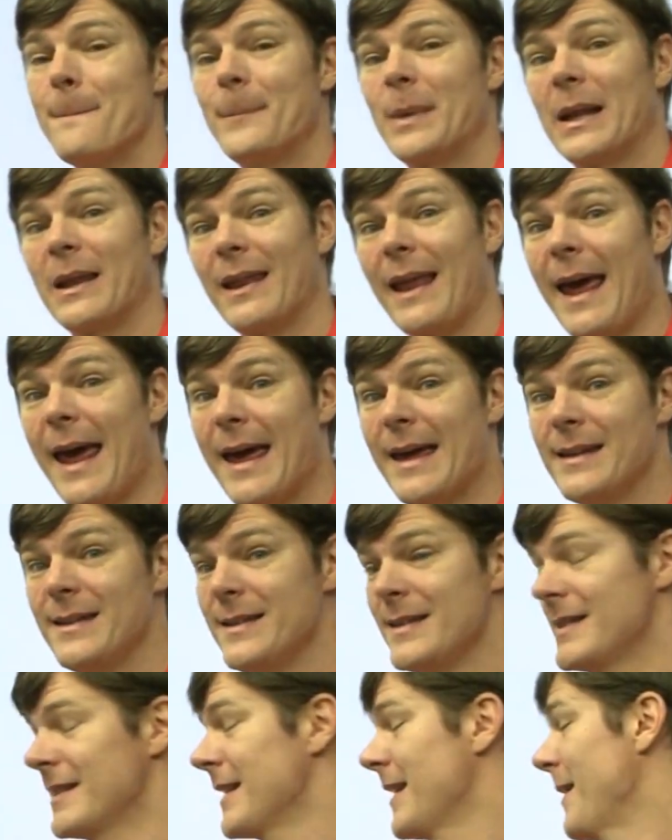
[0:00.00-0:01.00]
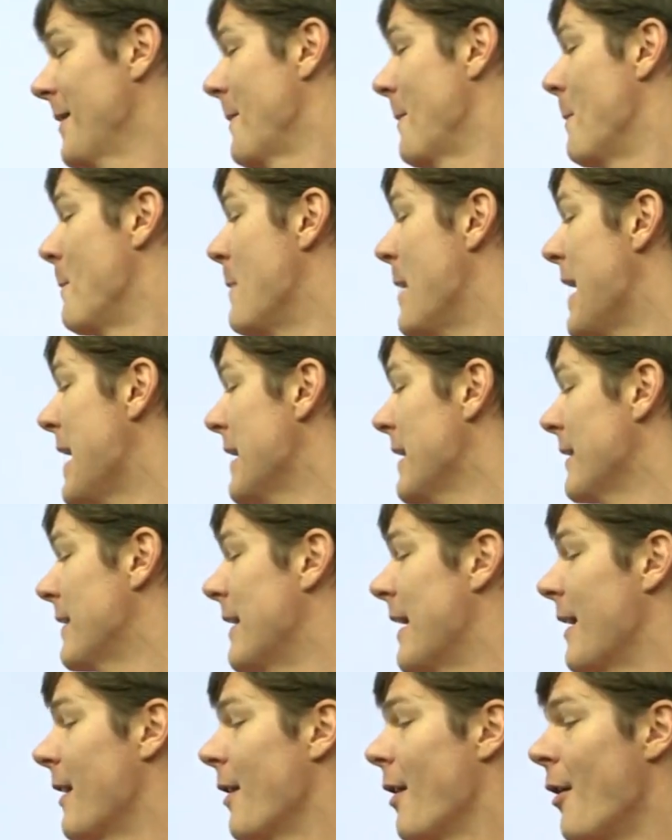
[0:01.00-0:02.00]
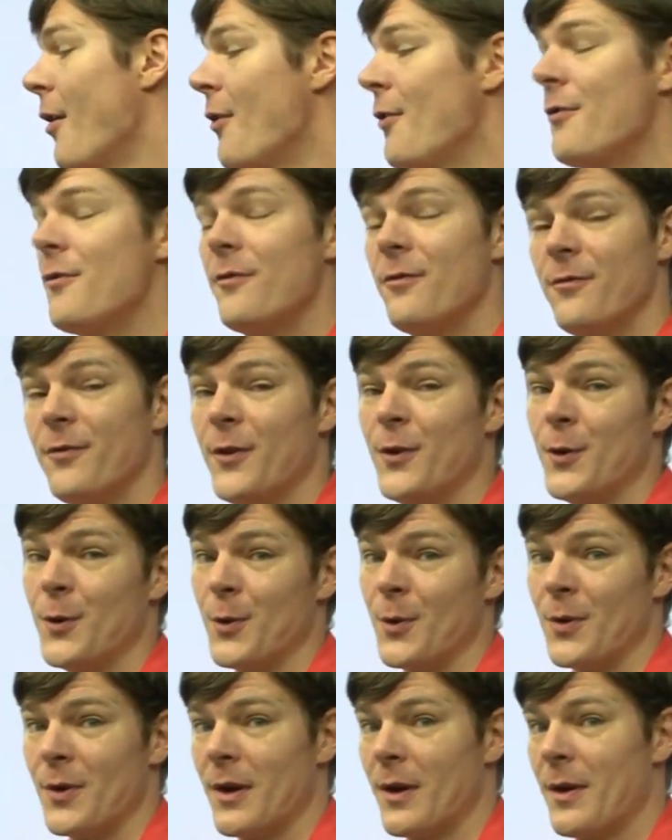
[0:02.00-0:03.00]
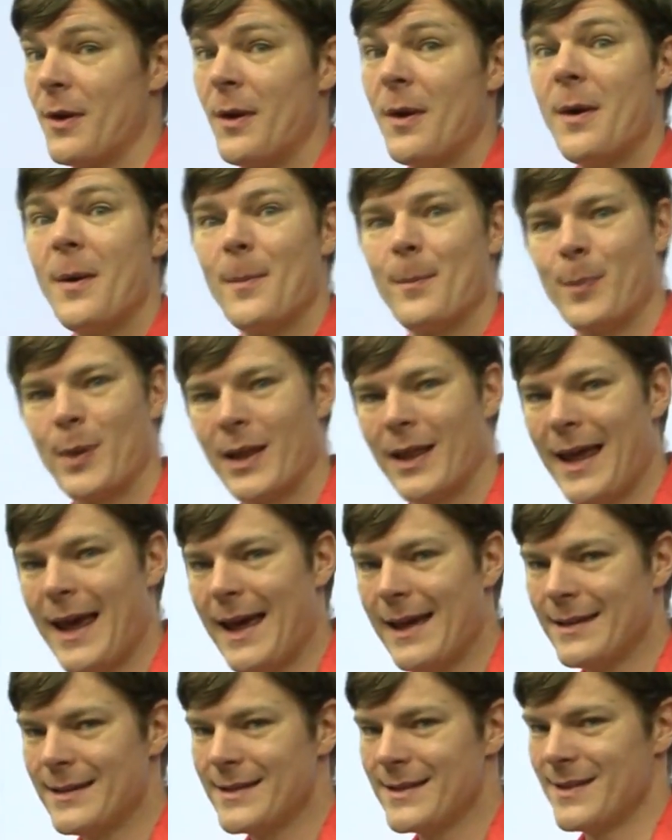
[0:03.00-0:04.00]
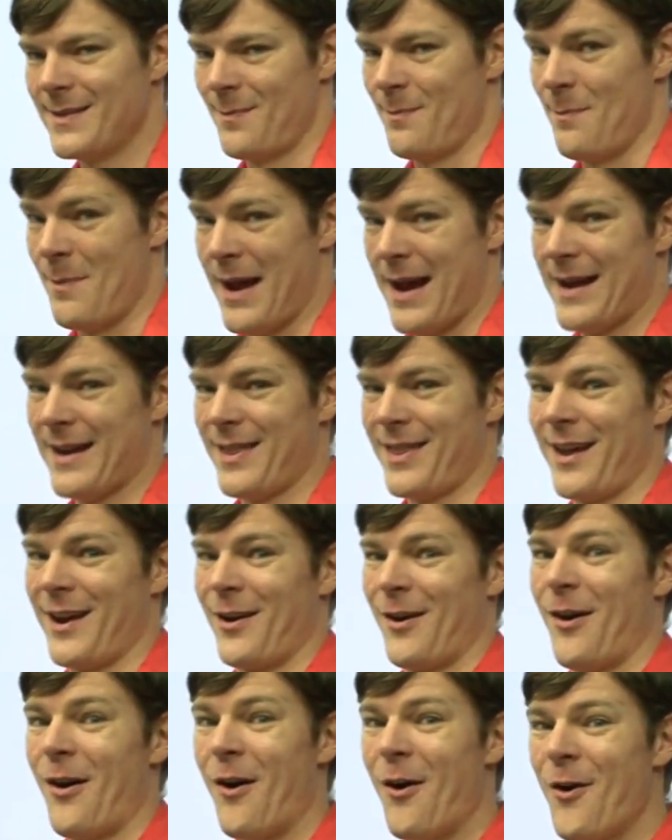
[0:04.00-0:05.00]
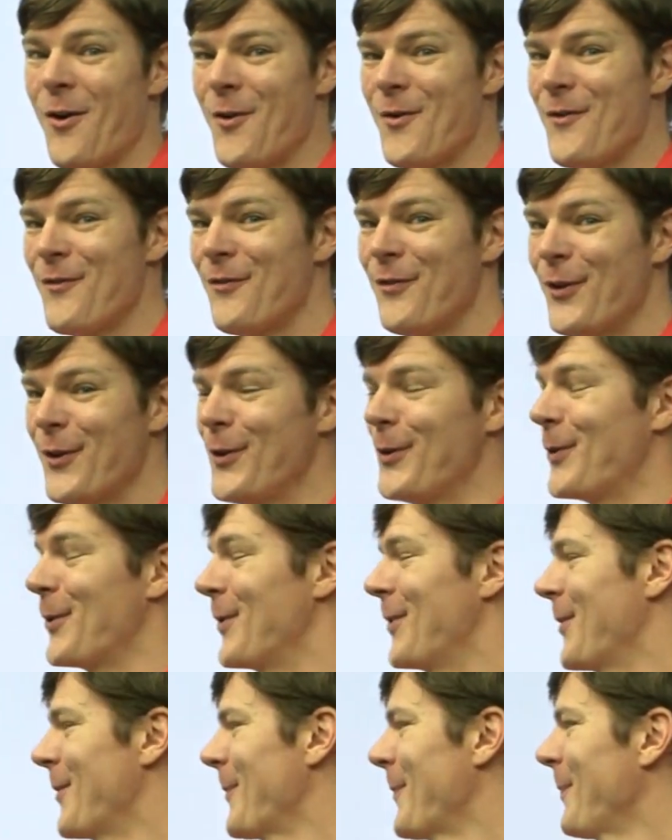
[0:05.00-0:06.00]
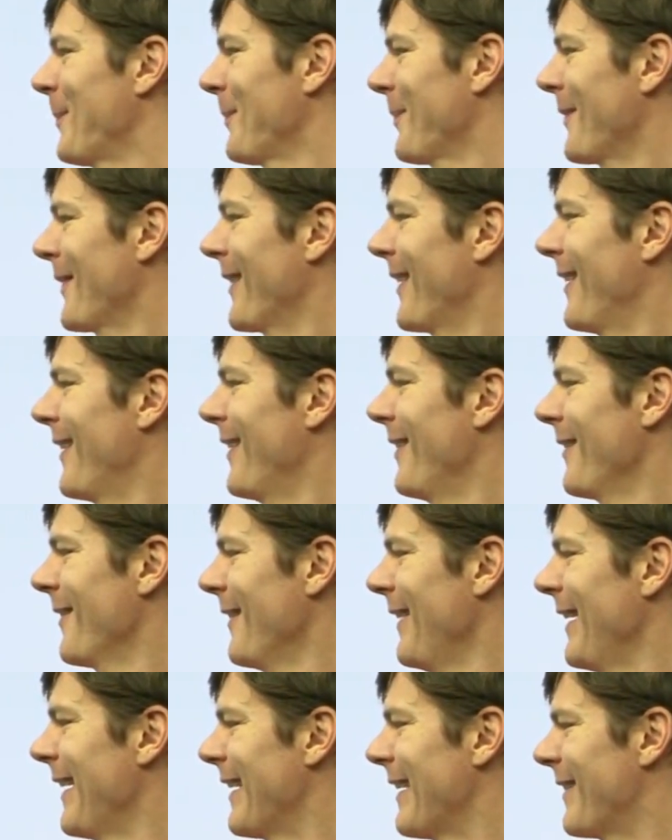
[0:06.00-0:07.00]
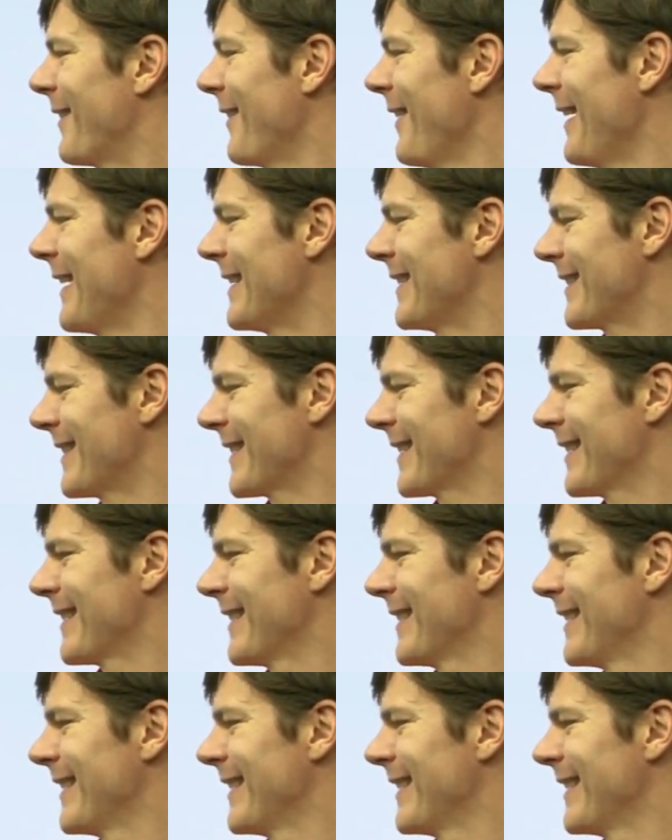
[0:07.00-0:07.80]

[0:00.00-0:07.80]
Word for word: Plants make their own food. Plants make their own food. All right, great.